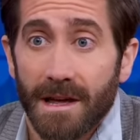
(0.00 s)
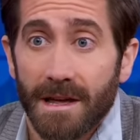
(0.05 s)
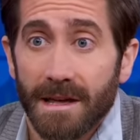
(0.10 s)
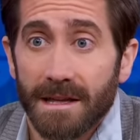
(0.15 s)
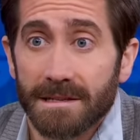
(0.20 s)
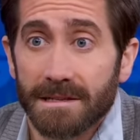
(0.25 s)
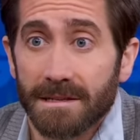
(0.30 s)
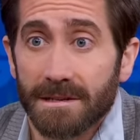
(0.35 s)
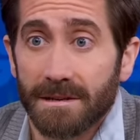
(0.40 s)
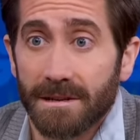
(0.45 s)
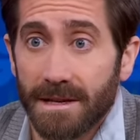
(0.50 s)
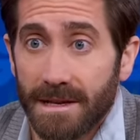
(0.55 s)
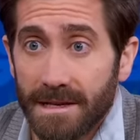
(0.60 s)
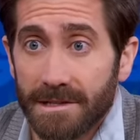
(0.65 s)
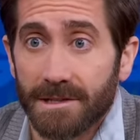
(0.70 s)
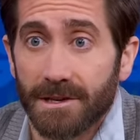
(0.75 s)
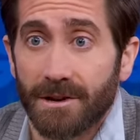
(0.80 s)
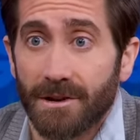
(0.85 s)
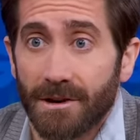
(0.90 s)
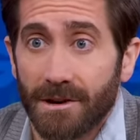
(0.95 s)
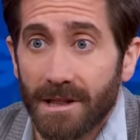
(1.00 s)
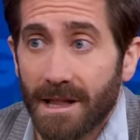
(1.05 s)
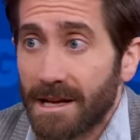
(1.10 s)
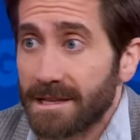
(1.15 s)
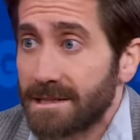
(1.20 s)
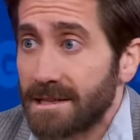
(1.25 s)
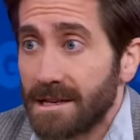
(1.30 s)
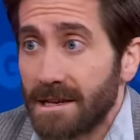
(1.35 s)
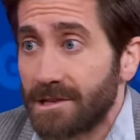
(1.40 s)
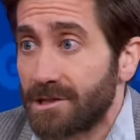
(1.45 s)
It's a it is a cult
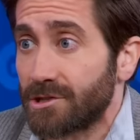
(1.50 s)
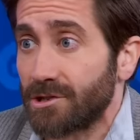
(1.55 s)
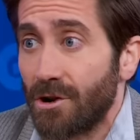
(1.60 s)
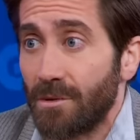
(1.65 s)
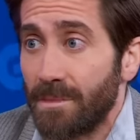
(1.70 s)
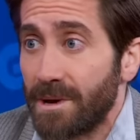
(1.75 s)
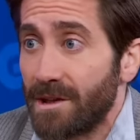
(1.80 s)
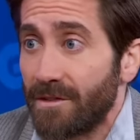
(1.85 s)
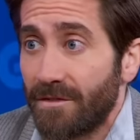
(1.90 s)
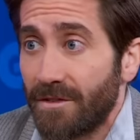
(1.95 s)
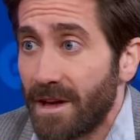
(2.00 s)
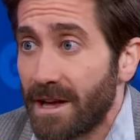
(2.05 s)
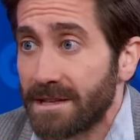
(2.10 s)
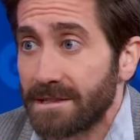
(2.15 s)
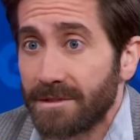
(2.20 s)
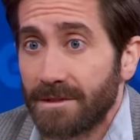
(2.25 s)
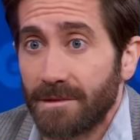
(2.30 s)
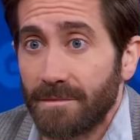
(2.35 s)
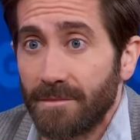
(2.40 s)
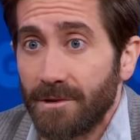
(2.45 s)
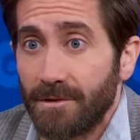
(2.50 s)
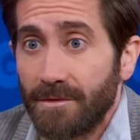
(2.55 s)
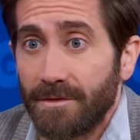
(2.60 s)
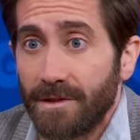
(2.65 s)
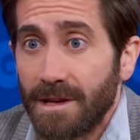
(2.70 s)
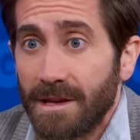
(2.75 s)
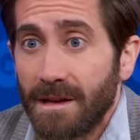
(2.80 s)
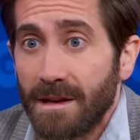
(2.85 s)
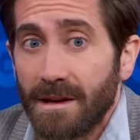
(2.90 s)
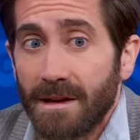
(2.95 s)
classic. So many fans of the
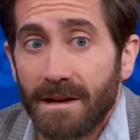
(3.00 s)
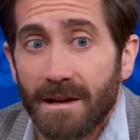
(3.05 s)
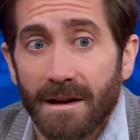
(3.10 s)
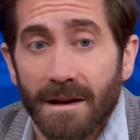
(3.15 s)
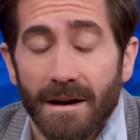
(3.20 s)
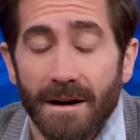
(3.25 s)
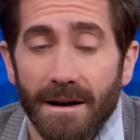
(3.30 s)
movie, mm-hmm.